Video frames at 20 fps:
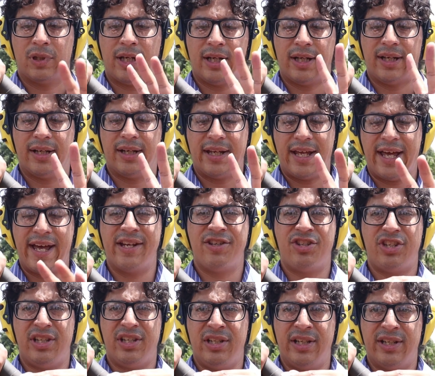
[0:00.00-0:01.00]

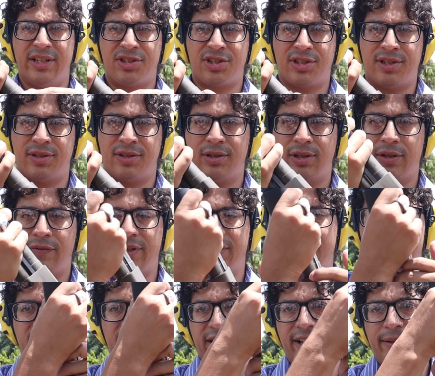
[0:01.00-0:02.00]
edginess, if you
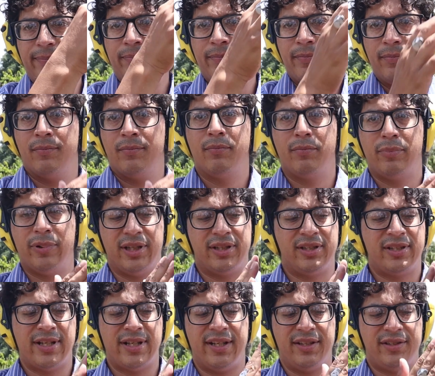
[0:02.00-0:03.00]
could say, but
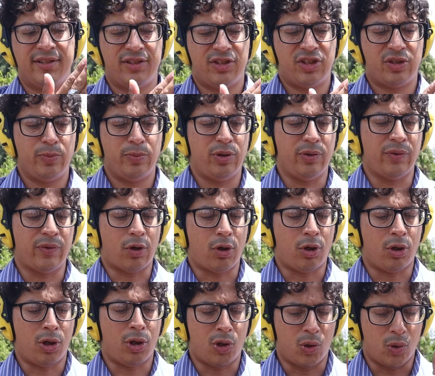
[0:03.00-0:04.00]
it's nice and smooth
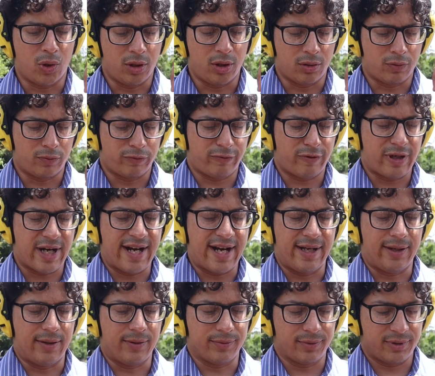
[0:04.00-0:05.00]
all
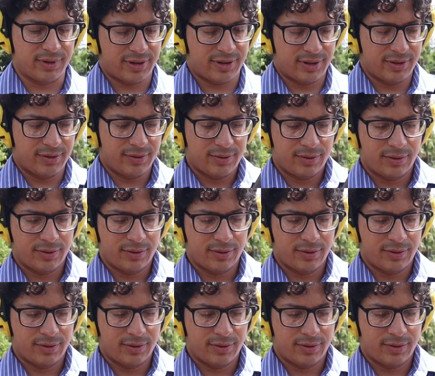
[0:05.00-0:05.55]
around.